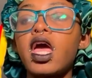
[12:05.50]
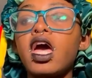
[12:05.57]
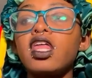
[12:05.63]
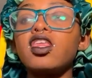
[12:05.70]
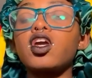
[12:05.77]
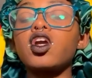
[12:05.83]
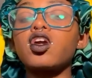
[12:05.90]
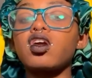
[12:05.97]
And
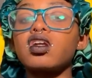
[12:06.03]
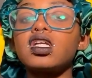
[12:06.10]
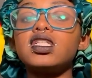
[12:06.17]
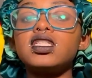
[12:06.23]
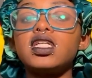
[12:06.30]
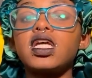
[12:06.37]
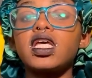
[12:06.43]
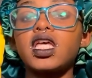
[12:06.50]
then Gertie
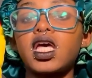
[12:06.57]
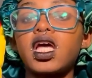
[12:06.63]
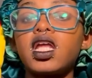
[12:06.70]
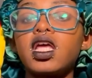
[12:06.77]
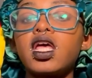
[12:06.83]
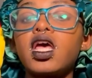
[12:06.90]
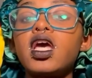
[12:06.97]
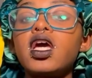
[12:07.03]
didn't get
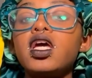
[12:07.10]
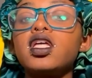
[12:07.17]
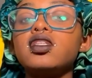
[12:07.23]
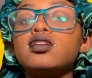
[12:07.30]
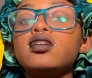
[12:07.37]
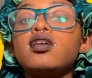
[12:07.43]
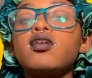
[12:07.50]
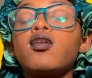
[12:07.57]
it
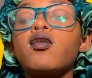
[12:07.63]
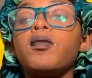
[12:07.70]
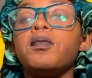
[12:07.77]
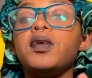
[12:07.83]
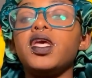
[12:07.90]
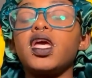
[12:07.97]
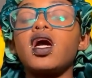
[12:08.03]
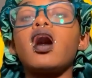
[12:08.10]
until
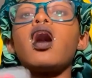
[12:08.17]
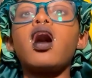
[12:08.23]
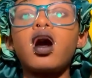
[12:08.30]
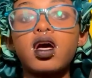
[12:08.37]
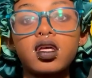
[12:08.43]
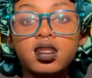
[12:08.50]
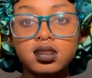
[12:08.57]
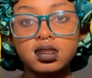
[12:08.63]

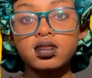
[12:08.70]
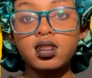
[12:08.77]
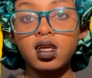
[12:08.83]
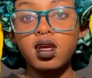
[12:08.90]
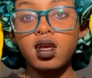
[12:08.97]
because